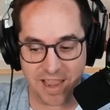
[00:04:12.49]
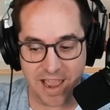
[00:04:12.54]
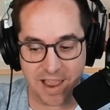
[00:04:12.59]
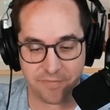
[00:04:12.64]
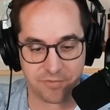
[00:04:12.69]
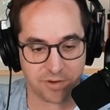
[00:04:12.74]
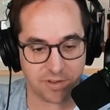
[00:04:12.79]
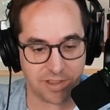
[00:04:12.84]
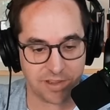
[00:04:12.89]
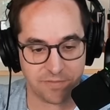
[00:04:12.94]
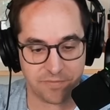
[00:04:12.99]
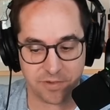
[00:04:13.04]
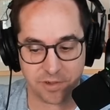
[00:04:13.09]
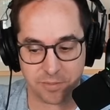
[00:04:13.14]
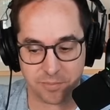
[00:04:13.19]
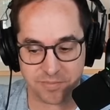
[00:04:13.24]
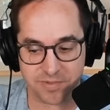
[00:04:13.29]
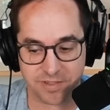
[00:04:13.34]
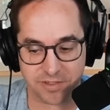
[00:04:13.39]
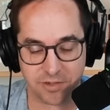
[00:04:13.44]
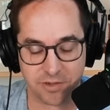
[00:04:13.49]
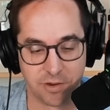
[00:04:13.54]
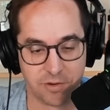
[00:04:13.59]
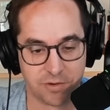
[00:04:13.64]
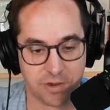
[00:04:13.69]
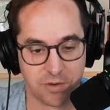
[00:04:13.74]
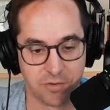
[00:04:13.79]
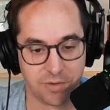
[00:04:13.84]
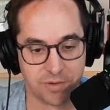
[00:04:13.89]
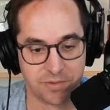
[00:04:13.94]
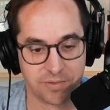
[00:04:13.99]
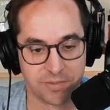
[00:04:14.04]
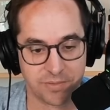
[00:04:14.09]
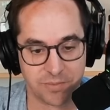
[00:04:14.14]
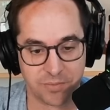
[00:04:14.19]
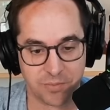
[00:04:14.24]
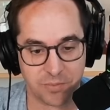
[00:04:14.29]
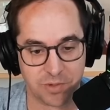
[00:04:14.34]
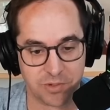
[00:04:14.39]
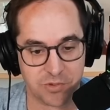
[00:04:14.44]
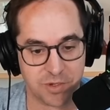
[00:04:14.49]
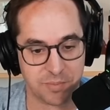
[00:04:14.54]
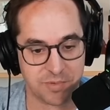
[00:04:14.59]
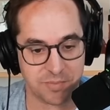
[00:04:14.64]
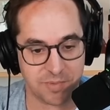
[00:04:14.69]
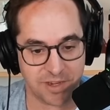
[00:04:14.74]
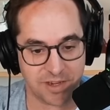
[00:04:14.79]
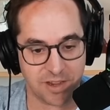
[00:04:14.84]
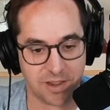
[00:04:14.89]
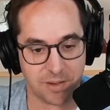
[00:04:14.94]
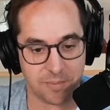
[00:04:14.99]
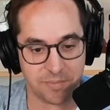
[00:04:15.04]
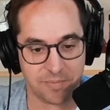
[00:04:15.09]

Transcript: afterlife films and Coco and What Dreams May Come.